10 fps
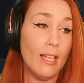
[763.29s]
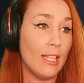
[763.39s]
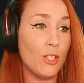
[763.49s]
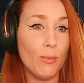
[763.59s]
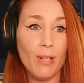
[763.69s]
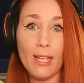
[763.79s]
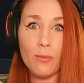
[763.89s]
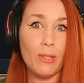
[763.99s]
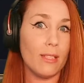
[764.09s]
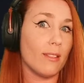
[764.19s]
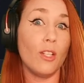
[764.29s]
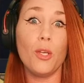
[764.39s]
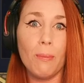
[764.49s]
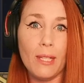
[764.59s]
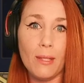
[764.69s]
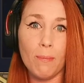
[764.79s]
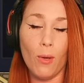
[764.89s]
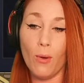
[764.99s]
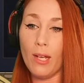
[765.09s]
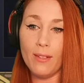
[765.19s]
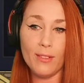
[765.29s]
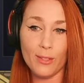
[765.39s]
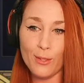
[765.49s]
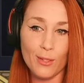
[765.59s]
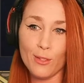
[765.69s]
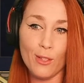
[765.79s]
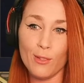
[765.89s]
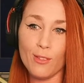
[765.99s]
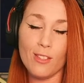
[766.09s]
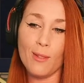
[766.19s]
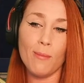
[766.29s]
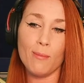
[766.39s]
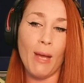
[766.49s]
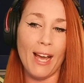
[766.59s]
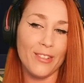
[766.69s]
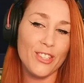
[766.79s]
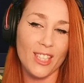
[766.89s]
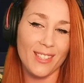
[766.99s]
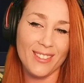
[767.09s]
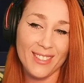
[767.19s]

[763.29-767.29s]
interact with new people and just banter.